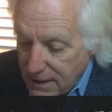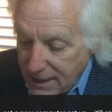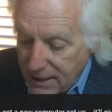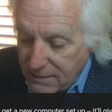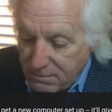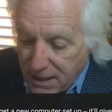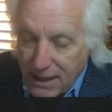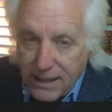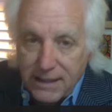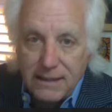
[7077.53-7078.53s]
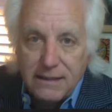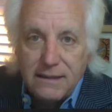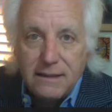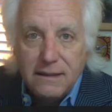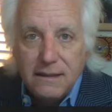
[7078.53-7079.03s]
I didn't buy it
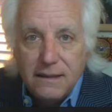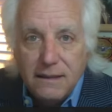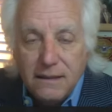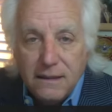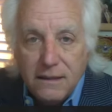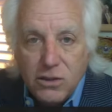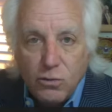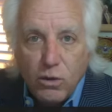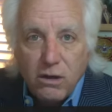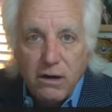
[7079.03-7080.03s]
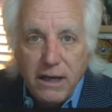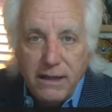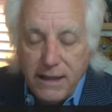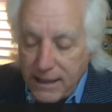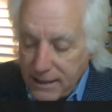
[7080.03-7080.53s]
to worry
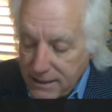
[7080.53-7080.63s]
that